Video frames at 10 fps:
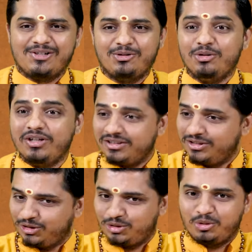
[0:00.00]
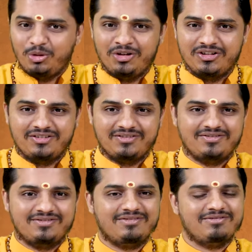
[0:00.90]
Who is the stone?
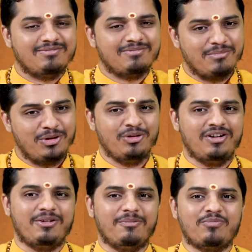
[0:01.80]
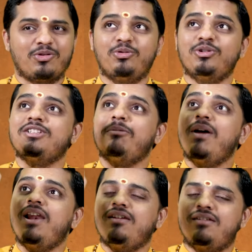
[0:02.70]
Me only. Who is the
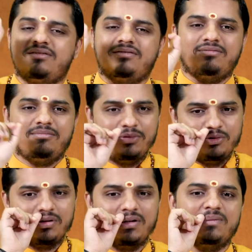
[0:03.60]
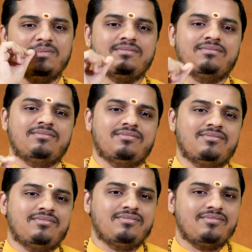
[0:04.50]
bell? Me only.
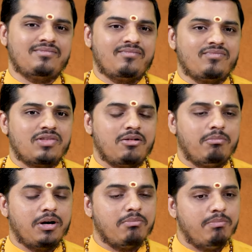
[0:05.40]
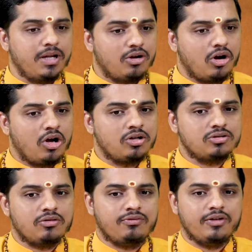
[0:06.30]
But because
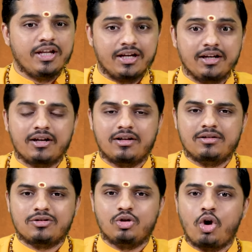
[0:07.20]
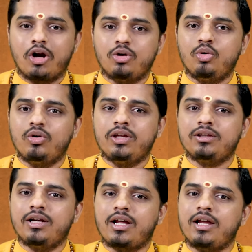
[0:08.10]
of ignorance, not knowing
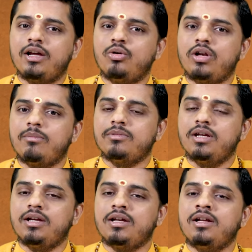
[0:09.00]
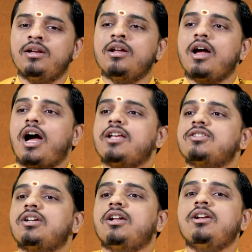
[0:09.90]
that I alone am there, I
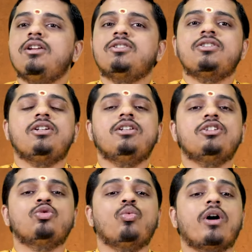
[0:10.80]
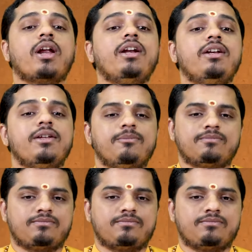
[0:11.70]
suddenly see this variety.